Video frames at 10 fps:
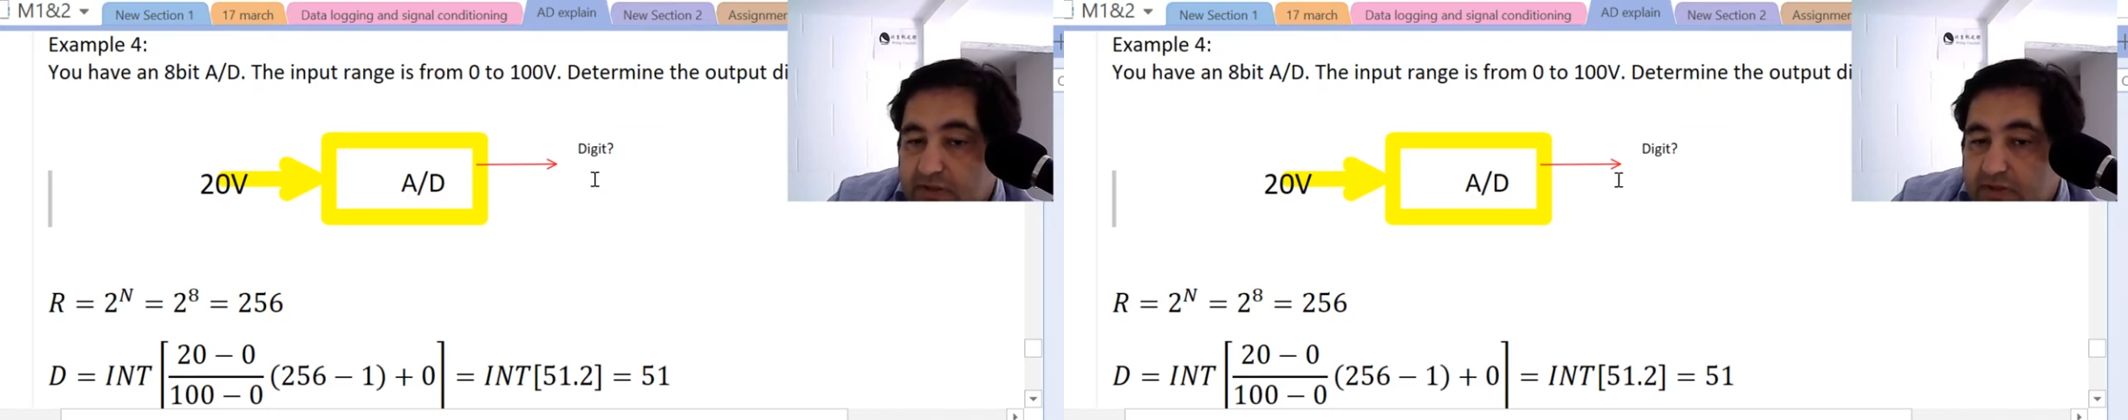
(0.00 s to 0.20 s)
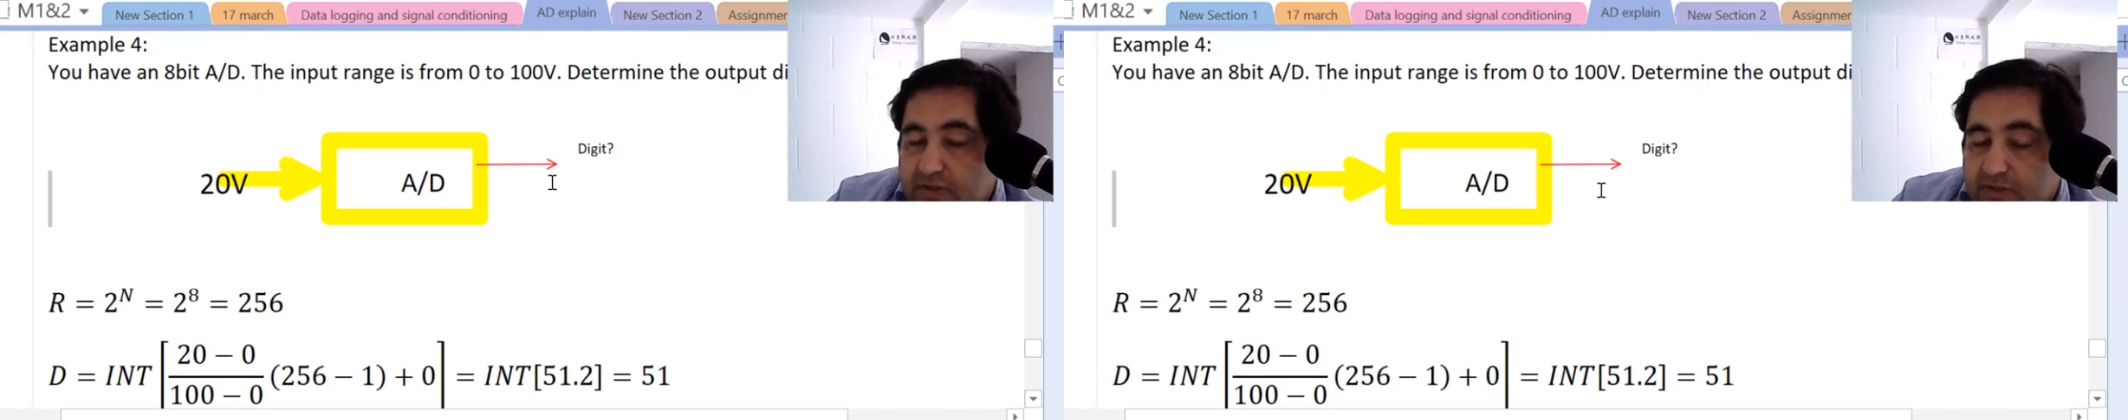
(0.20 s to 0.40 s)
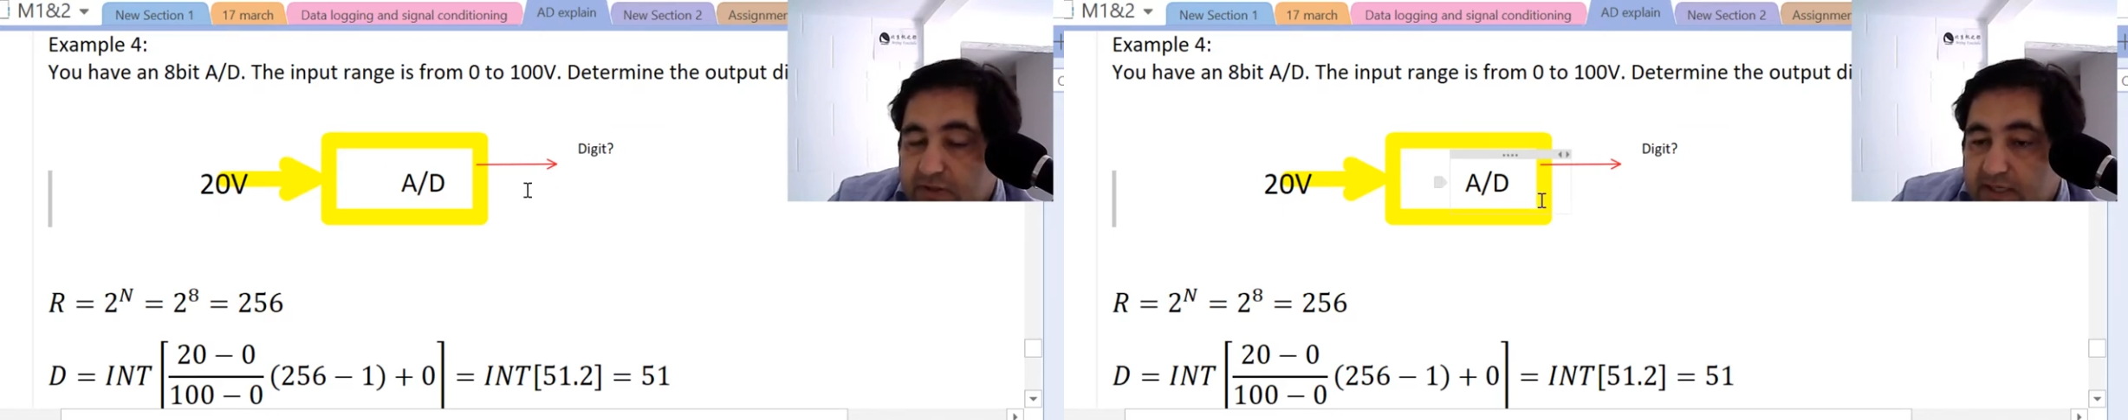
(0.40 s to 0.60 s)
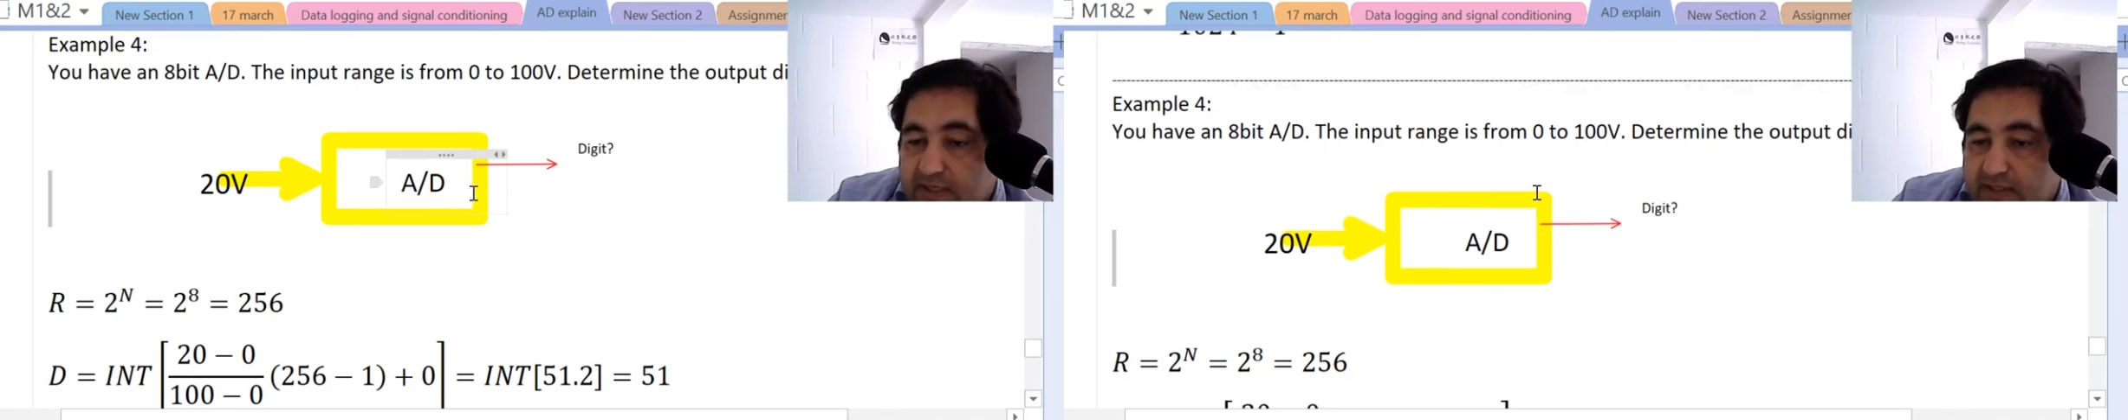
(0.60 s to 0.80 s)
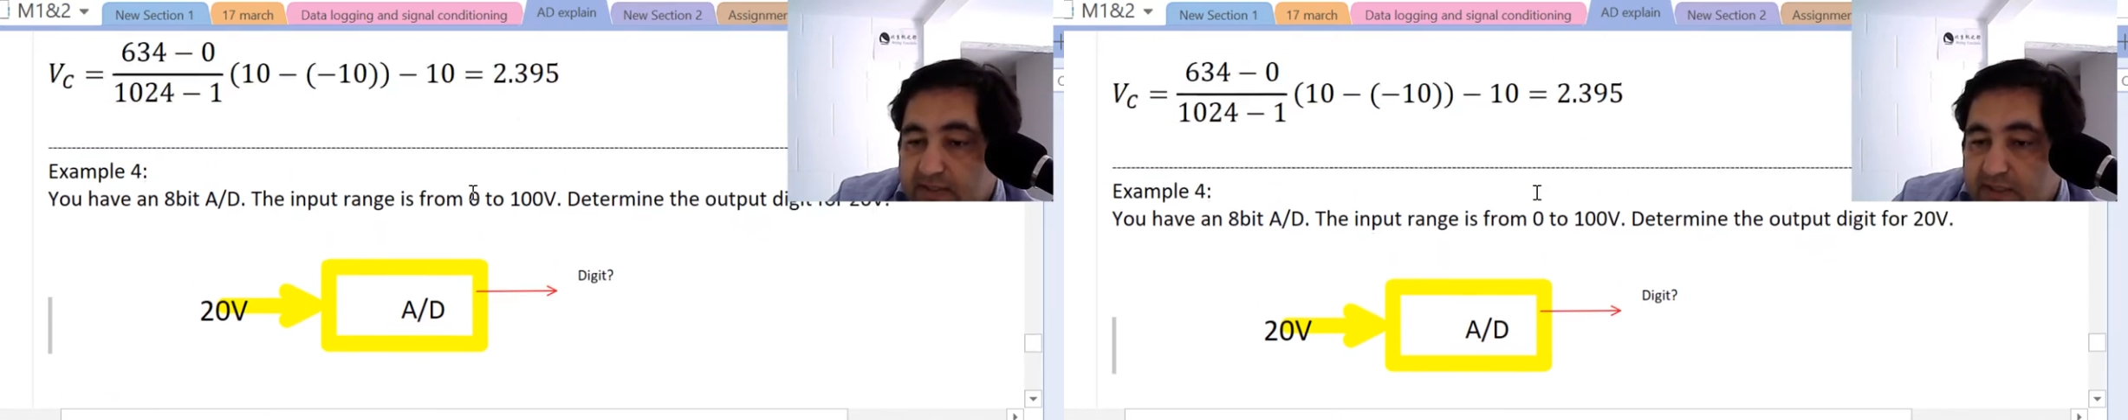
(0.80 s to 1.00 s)
So
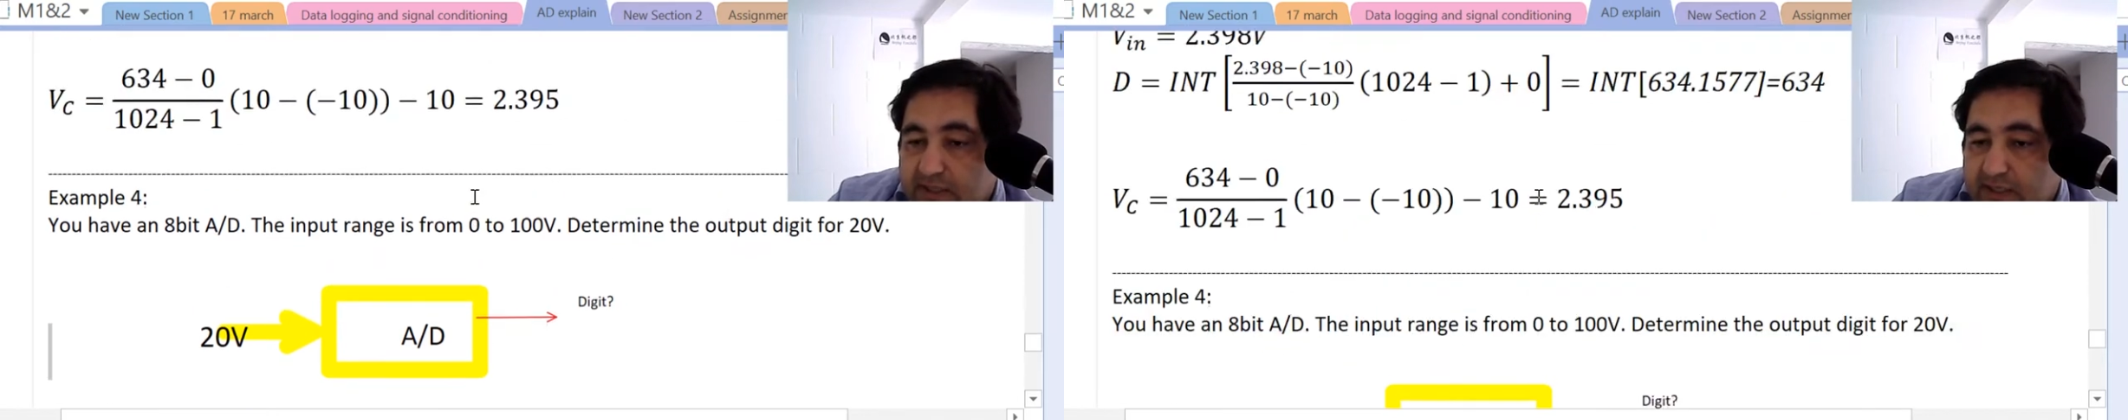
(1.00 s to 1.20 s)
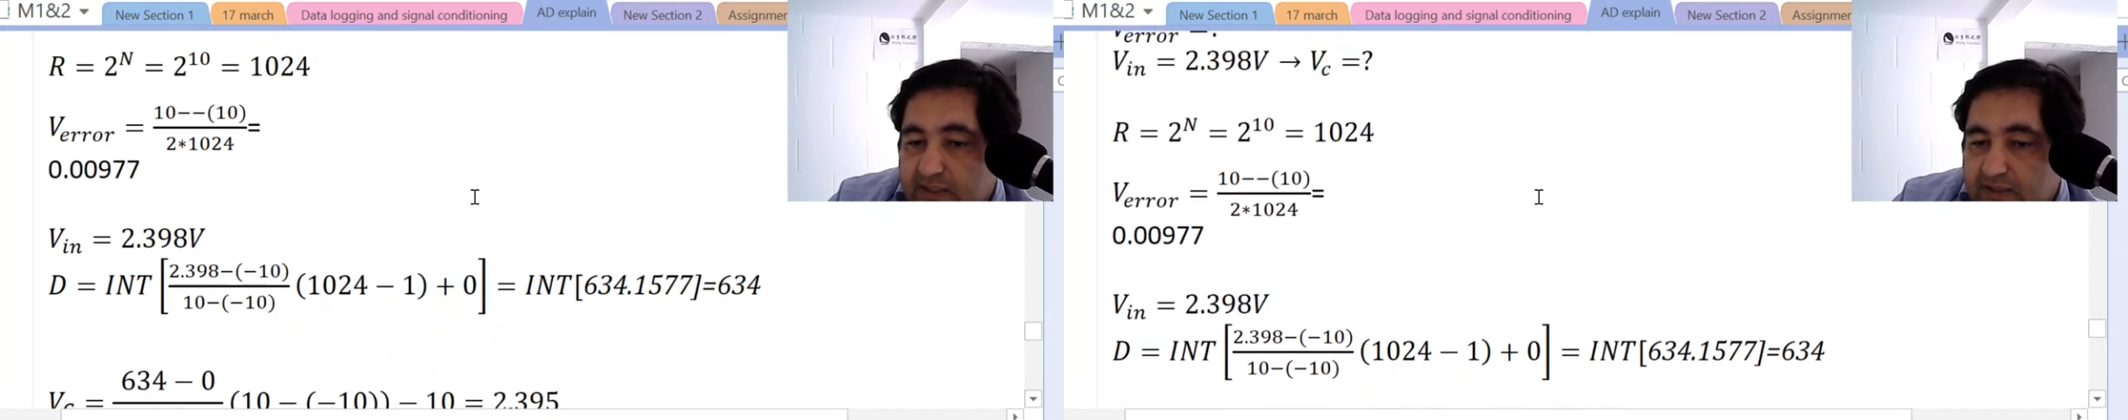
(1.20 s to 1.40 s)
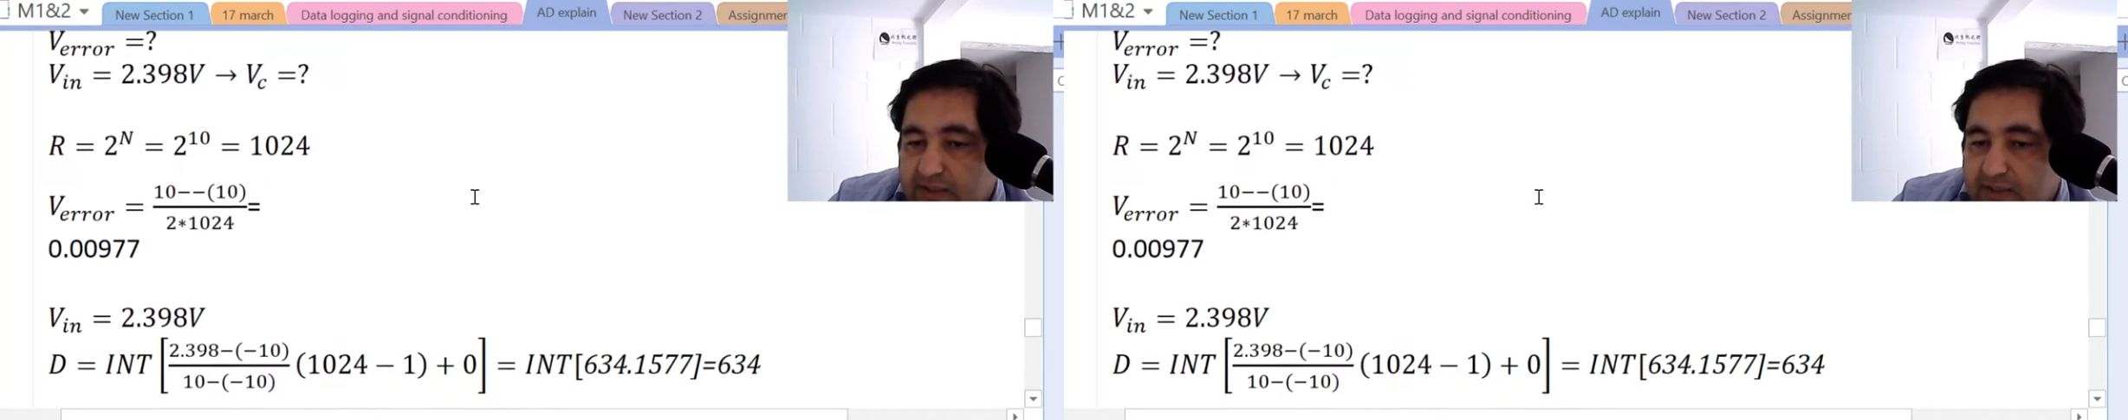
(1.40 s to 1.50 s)
that's the case